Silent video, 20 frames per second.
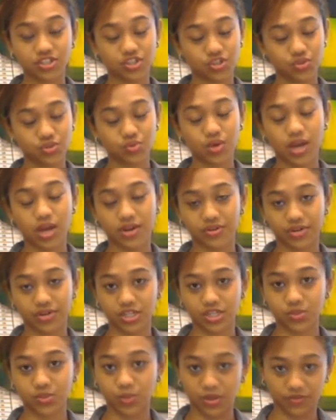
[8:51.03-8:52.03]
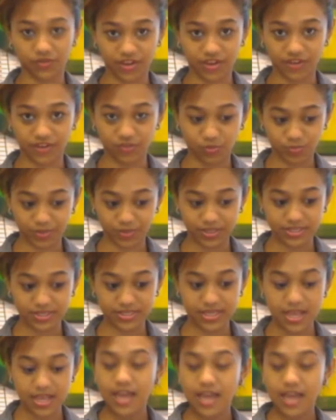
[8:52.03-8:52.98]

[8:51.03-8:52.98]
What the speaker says: to 125 rupees.